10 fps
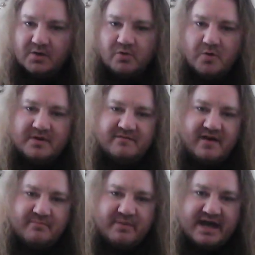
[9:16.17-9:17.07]
Roman
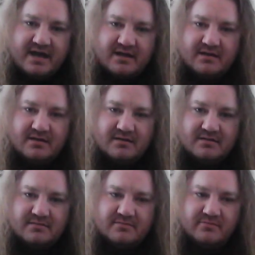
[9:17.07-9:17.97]
fought back,
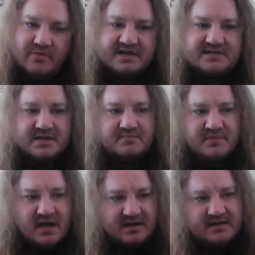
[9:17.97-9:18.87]
winds up
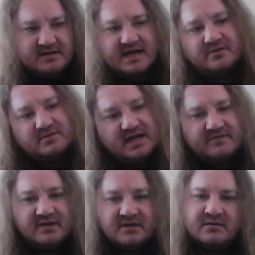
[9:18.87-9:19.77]
knocking down
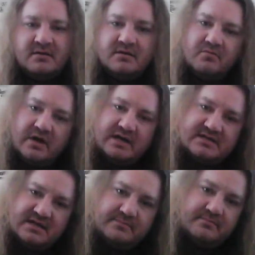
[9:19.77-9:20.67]
Kevin, winds
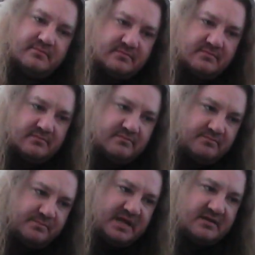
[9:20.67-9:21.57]
up
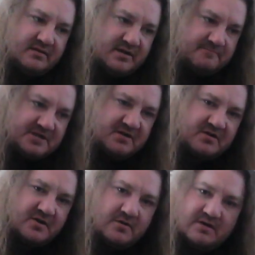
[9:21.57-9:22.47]
beating up
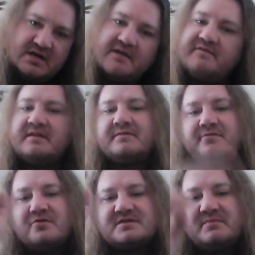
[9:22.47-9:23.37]
Jericho enough and
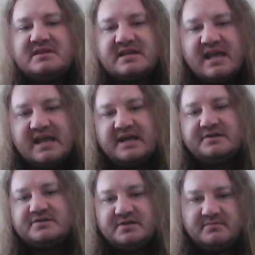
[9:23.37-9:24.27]
throws him in the
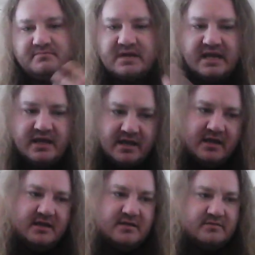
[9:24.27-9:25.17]
cage, and
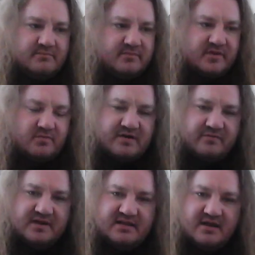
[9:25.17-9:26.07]
the
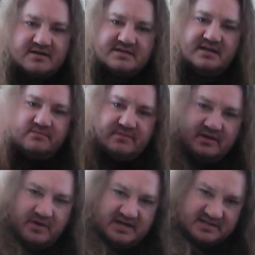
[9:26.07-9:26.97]
referee locks it, and they
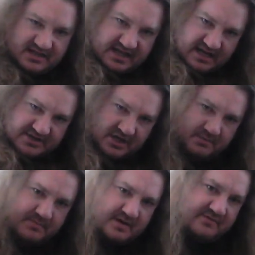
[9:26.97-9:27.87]
raise the cage up
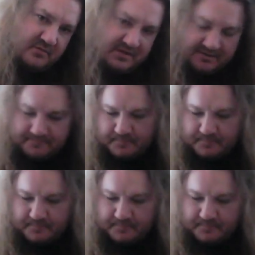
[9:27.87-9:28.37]
above the ring.